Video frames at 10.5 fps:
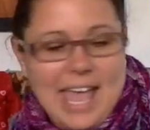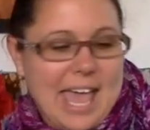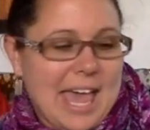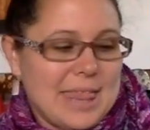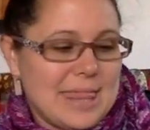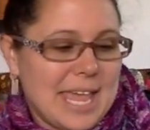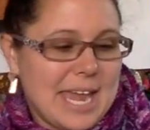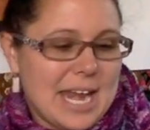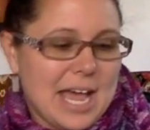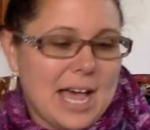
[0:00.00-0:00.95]
And
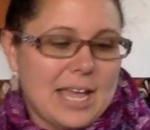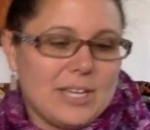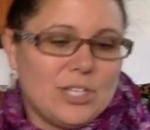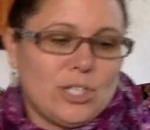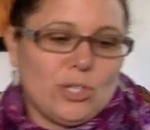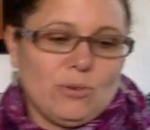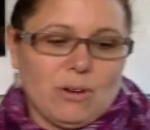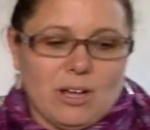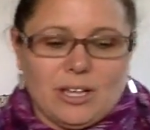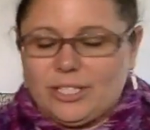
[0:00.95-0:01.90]
then I did
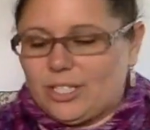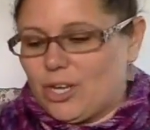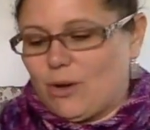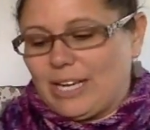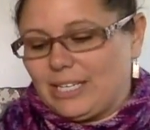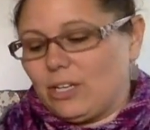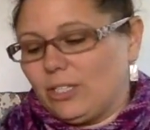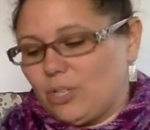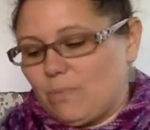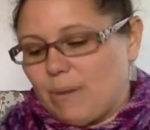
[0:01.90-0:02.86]

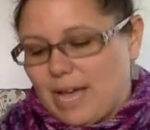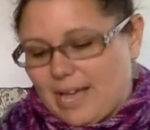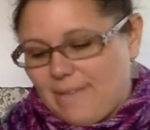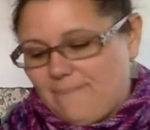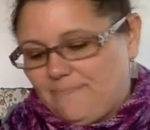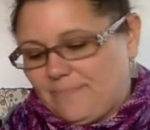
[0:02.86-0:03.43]
also buy